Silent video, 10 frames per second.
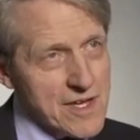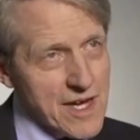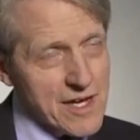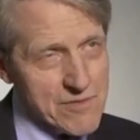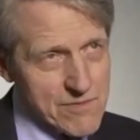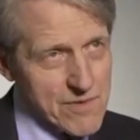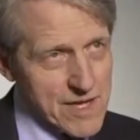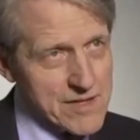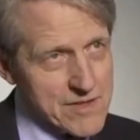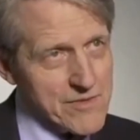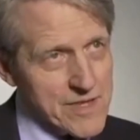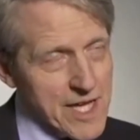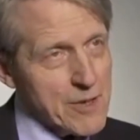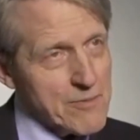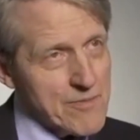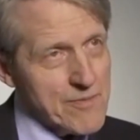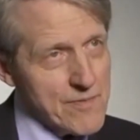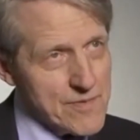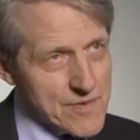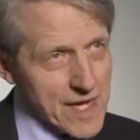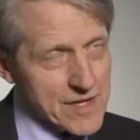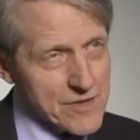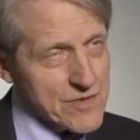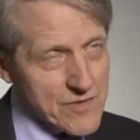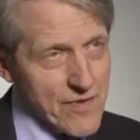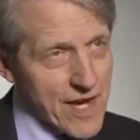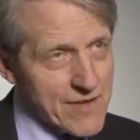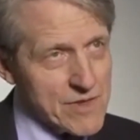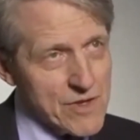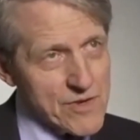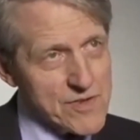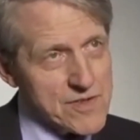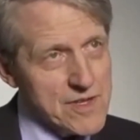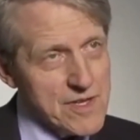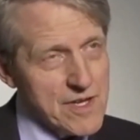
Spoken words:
relative CAPE sectors, the 5 lowest.